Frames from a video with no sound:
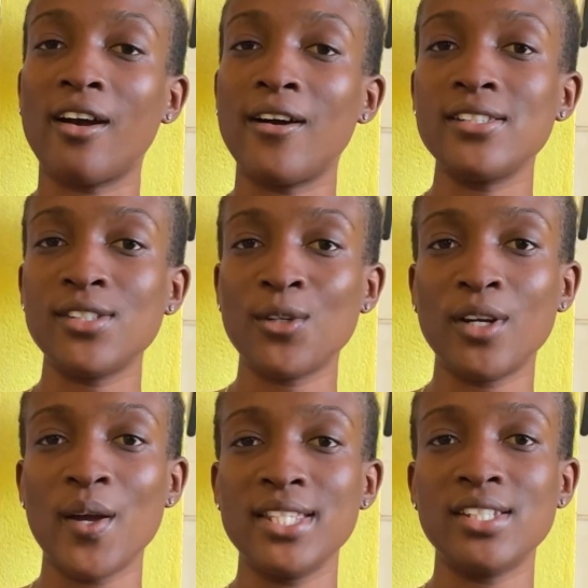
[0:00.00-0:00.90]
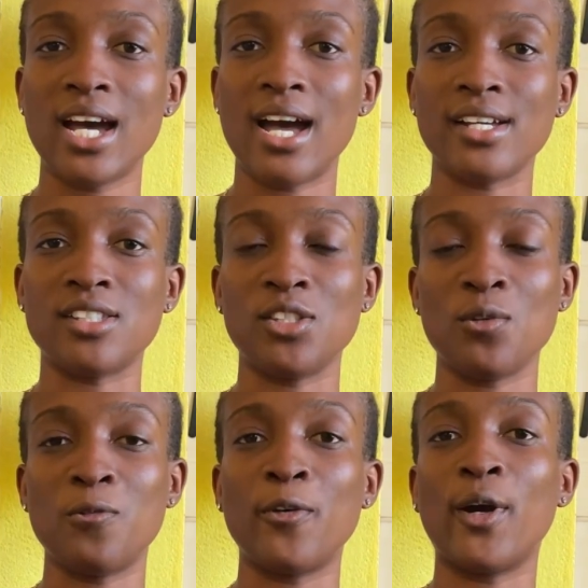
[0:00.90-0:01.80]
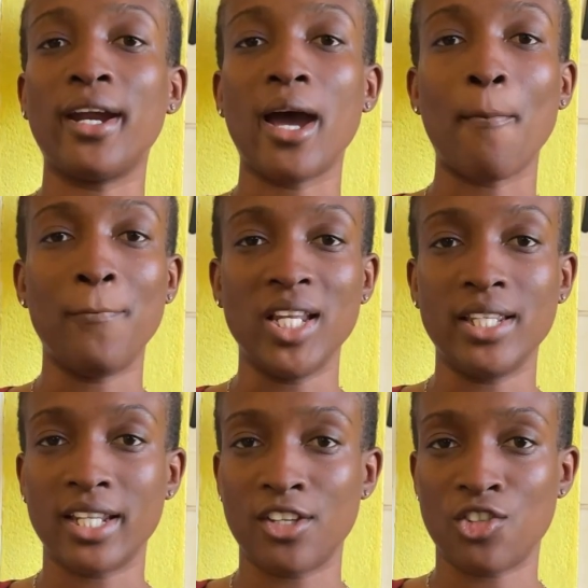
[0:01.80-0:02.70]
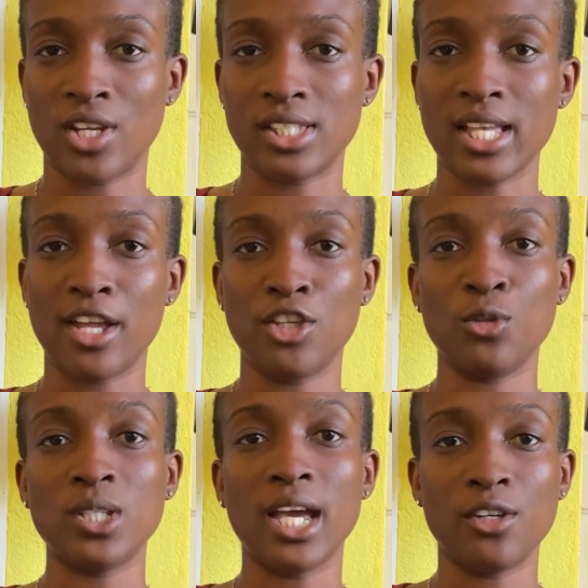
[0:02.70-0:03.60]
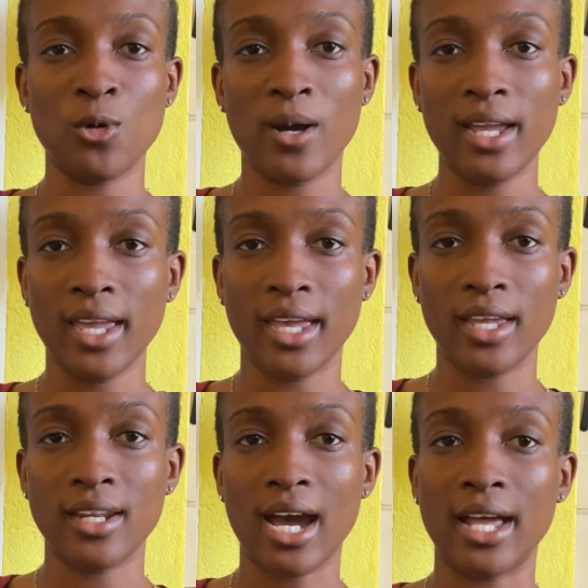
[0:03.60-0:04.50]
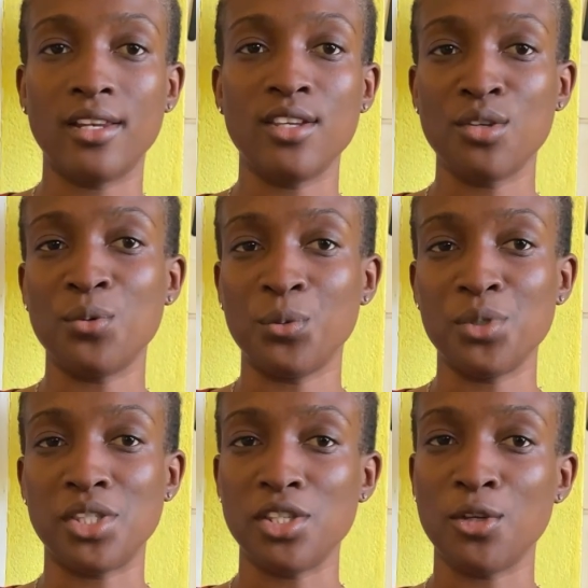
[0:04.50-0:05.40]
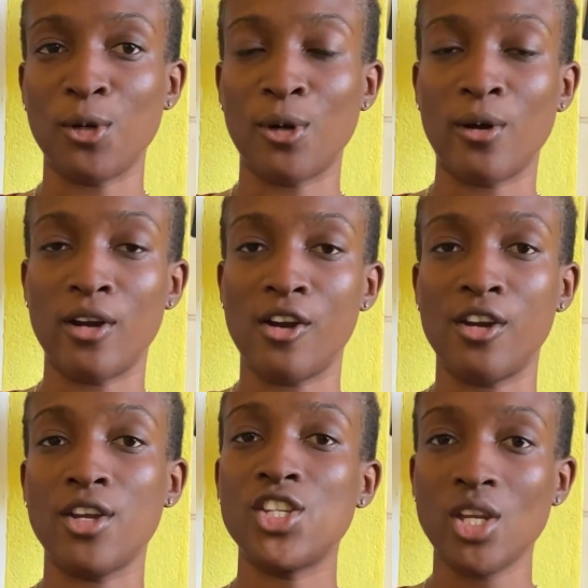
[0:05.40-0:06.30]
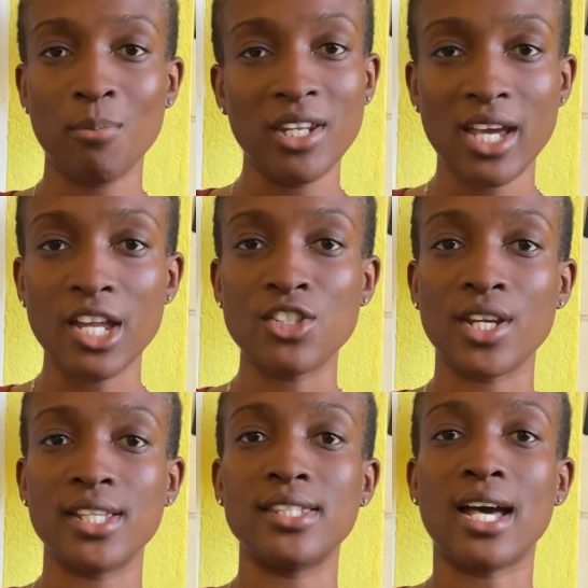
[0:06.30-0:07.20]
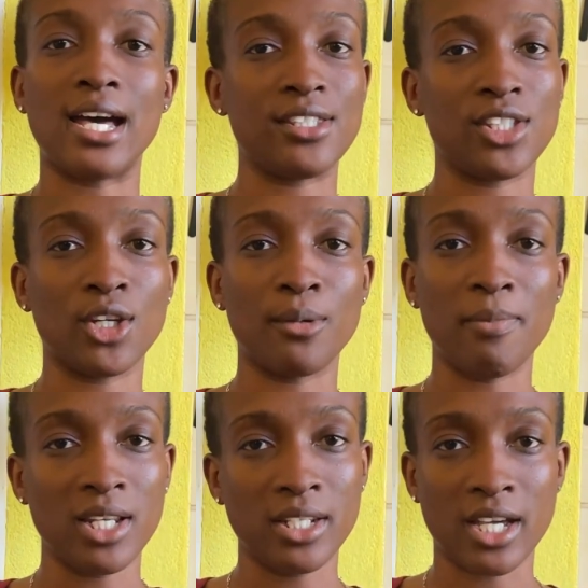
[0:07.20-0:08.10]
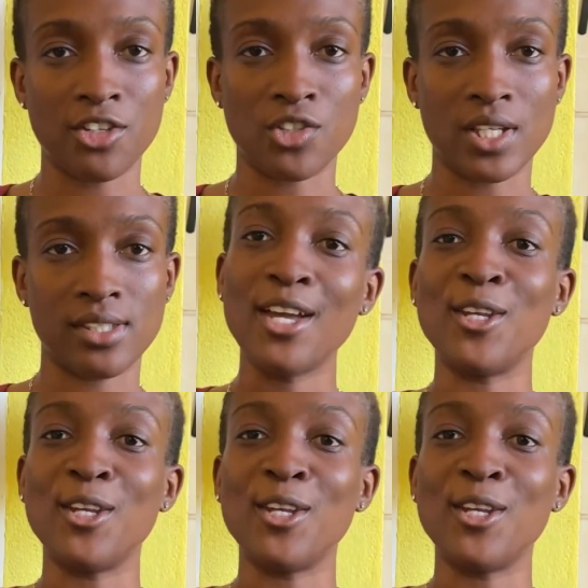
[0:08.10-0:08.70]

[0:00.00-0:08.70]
also going to ask you for a billing address, and you can go ahead and use your shipping address as your billing address.